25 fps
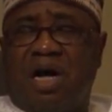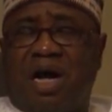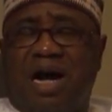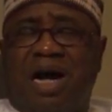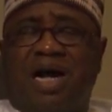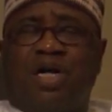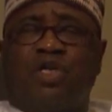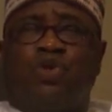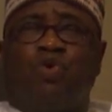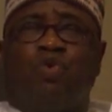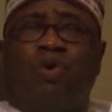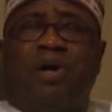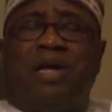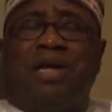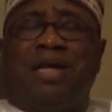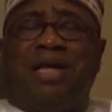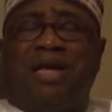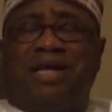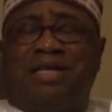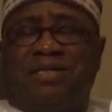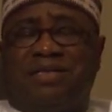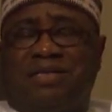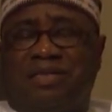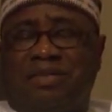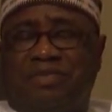as well
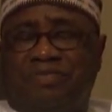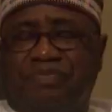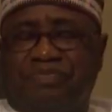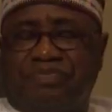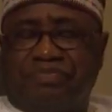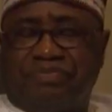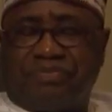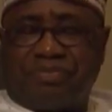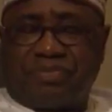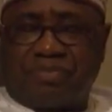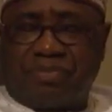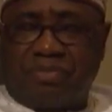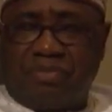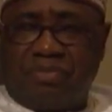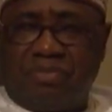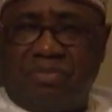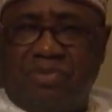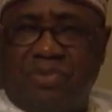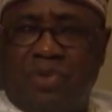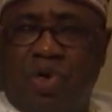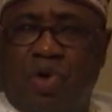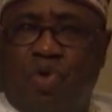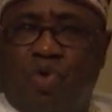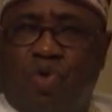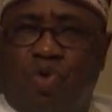as
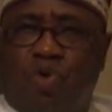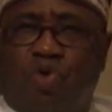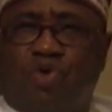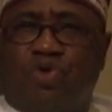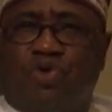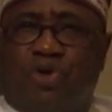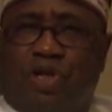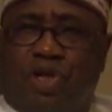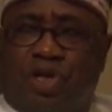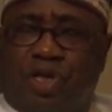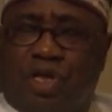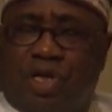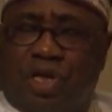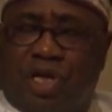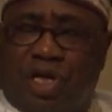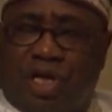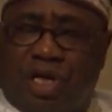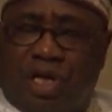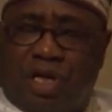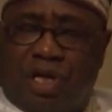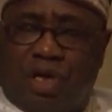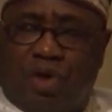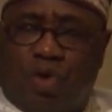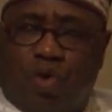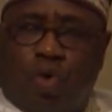go to
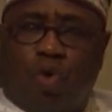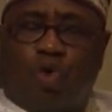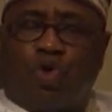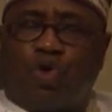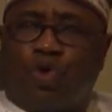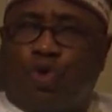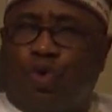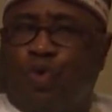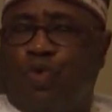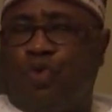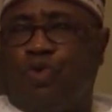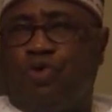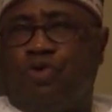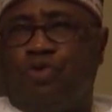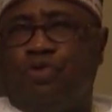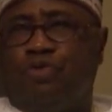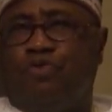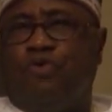the law school